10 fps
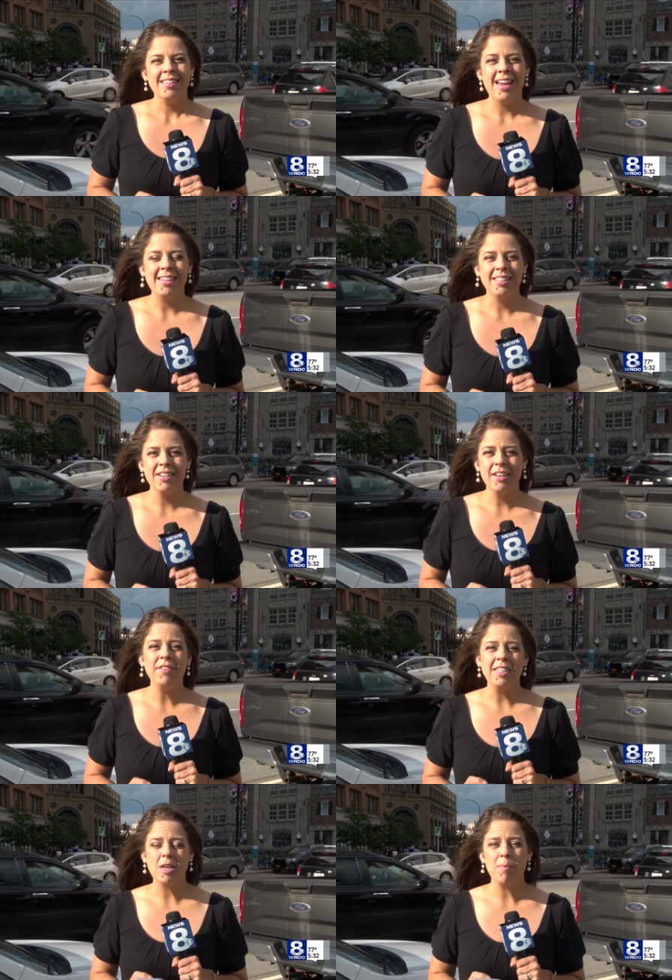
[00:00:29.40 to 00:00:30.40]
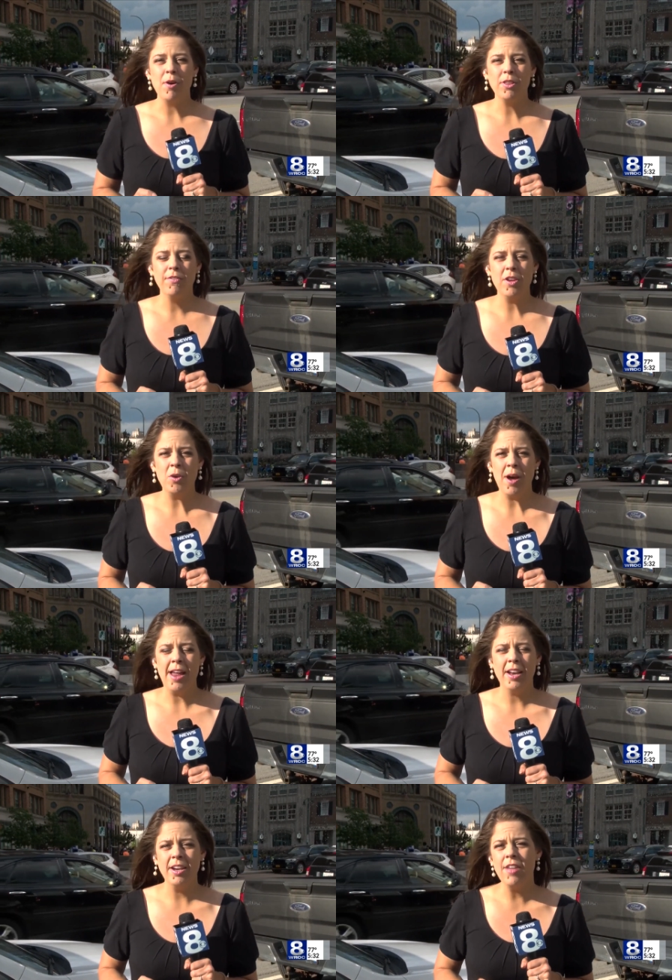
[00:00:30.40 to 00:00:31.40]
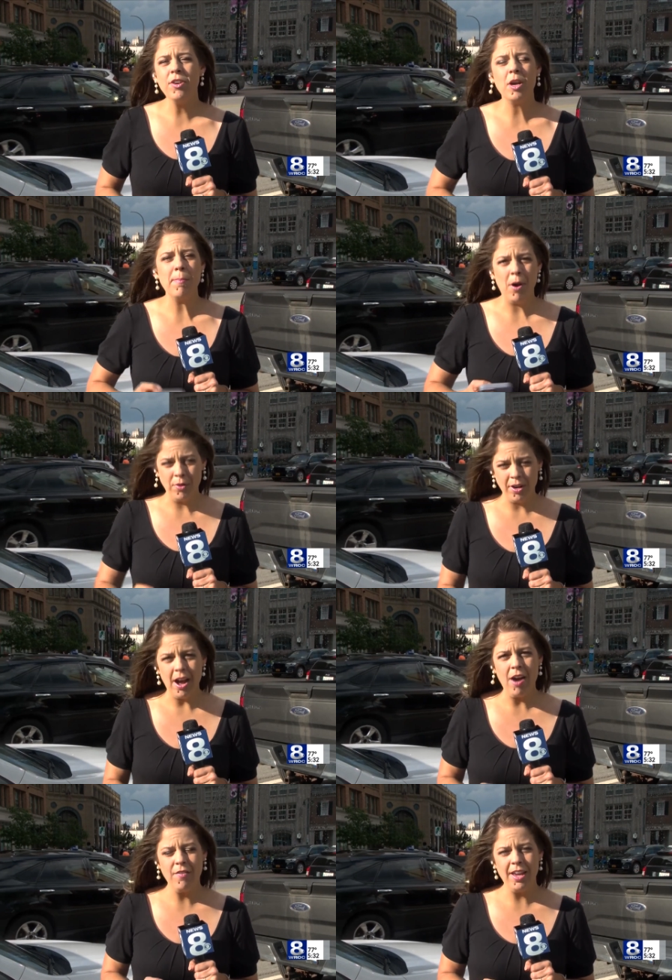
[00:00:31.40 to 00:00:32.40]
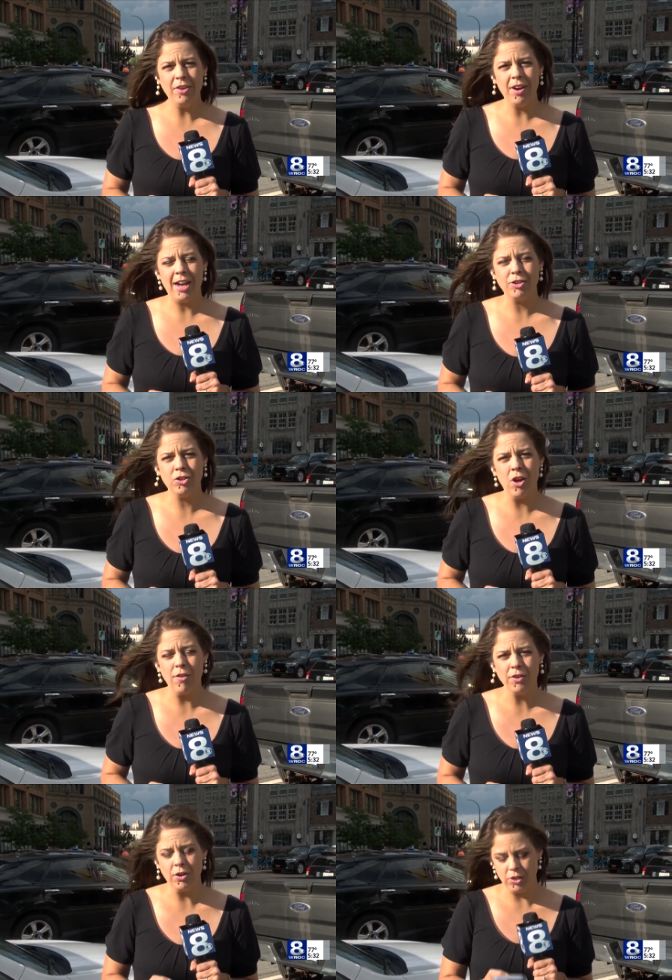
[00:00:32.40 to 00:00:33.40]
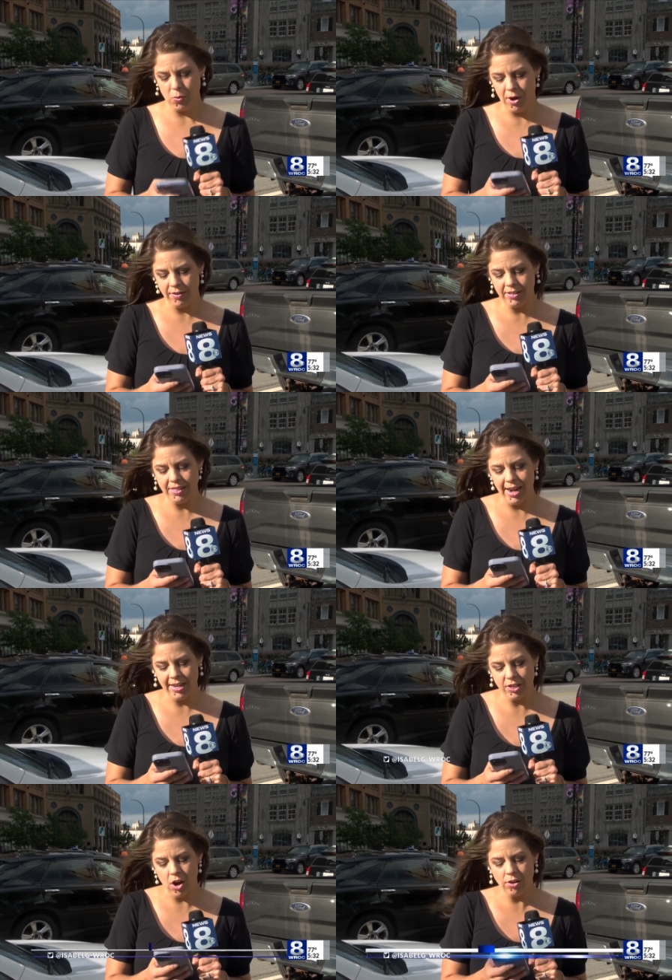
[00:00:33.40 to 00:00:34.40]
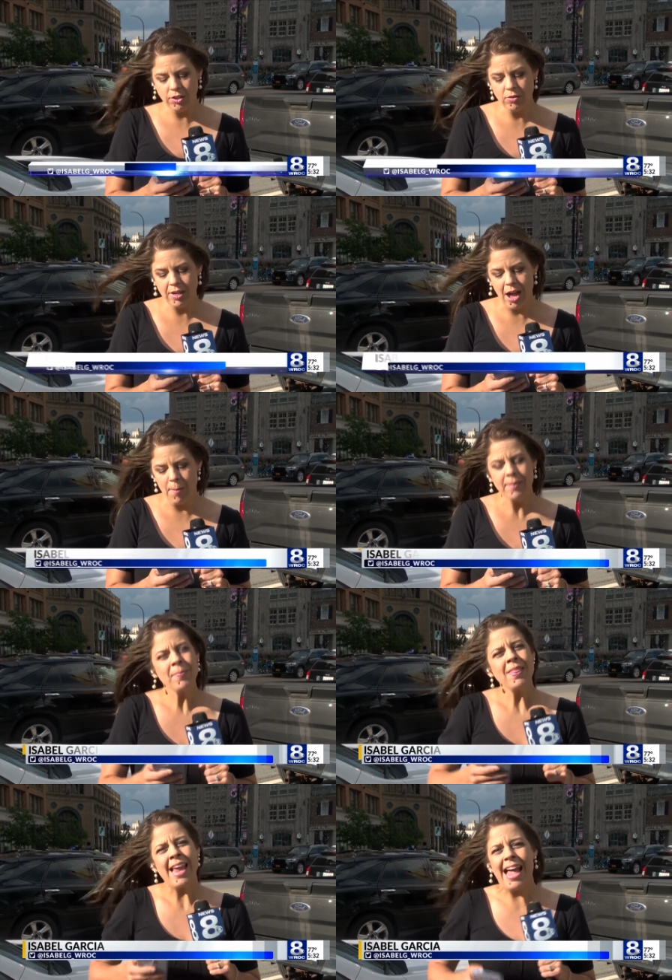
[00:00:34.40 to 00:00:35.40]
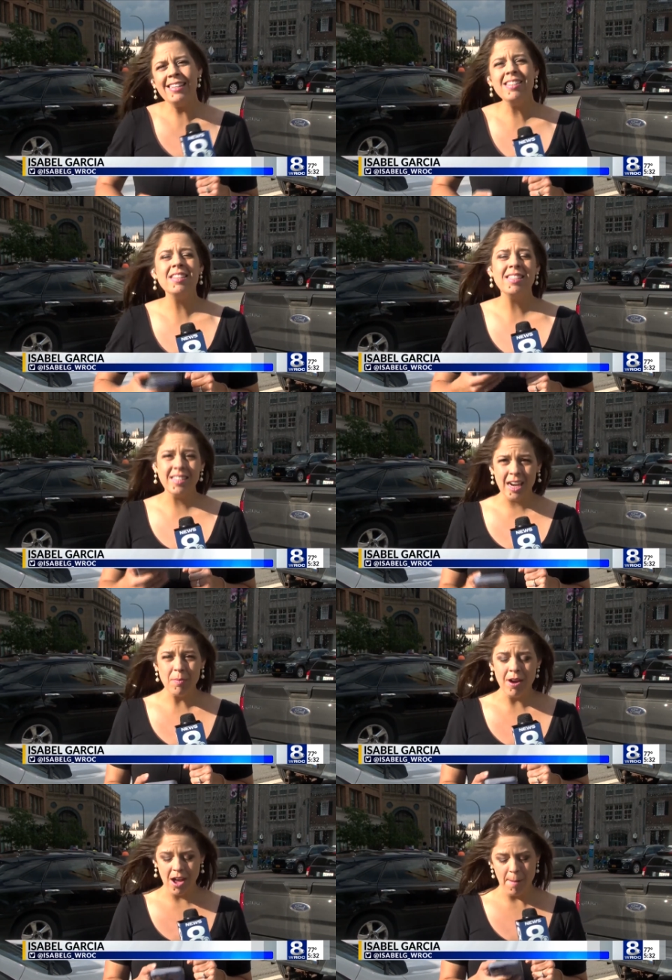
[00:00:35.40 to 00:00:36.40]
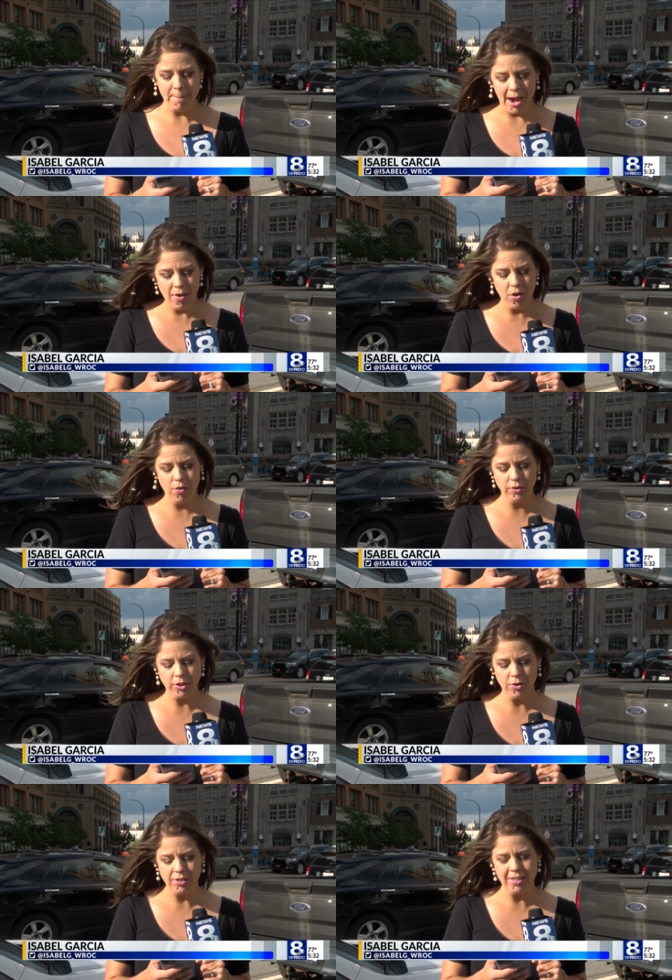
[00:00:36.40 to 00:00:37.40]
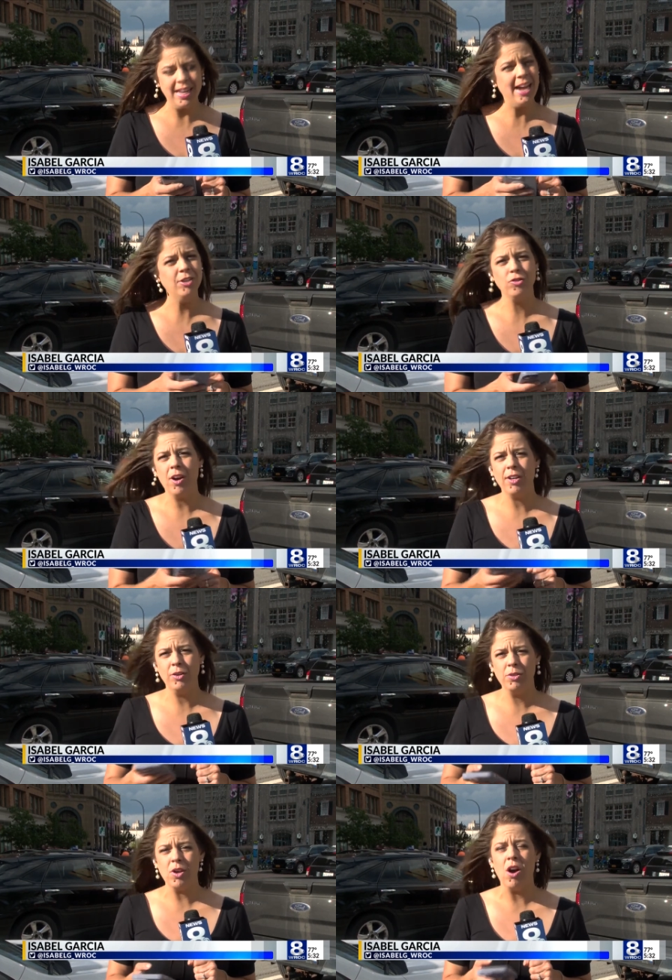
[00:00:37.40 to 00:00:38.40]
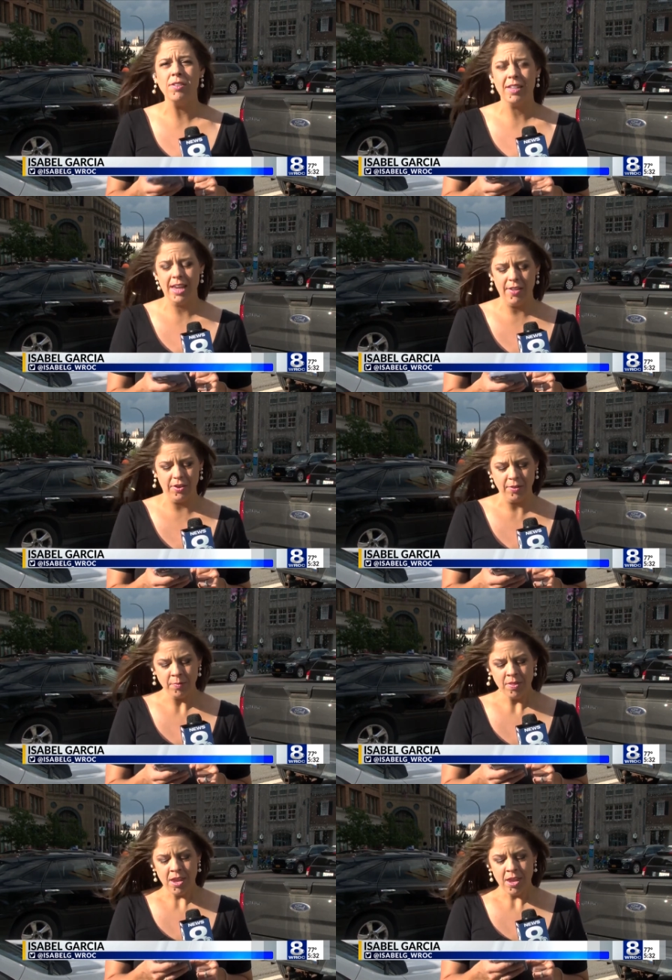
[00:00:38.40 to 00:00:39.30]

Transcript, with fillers: Yes, good evening to both of you. And another component of International Overdose Awareness Day is also to help end the stigma about overdoses and drug use altogether.